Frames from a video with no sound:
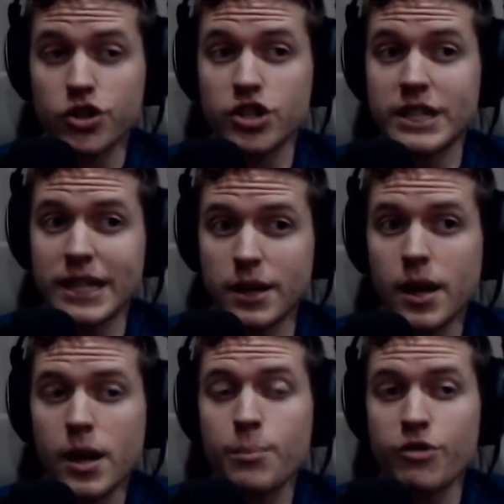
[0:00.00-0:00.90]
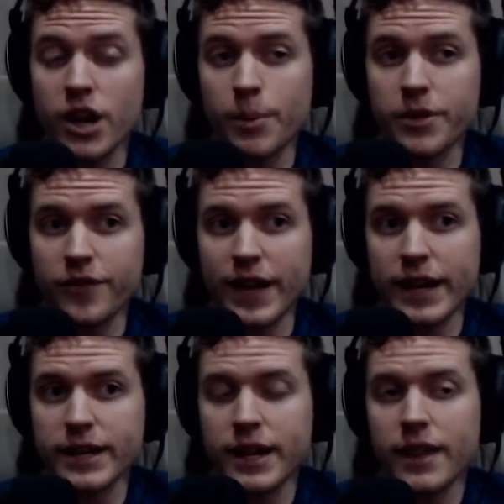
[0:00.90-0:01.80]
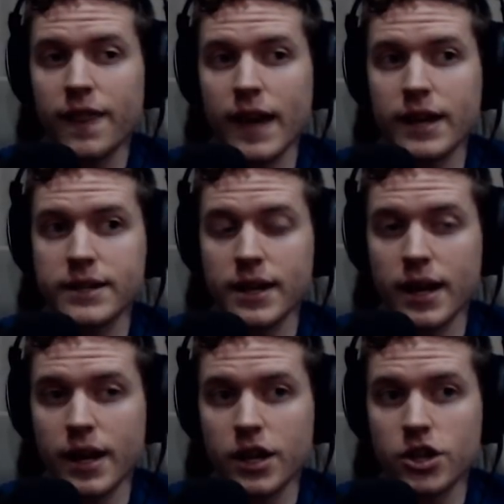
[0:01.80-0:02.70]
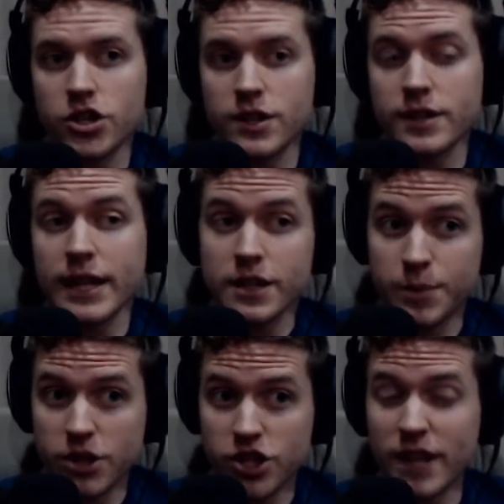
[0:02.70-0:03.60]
She did bring up the fact that she's a lesbian.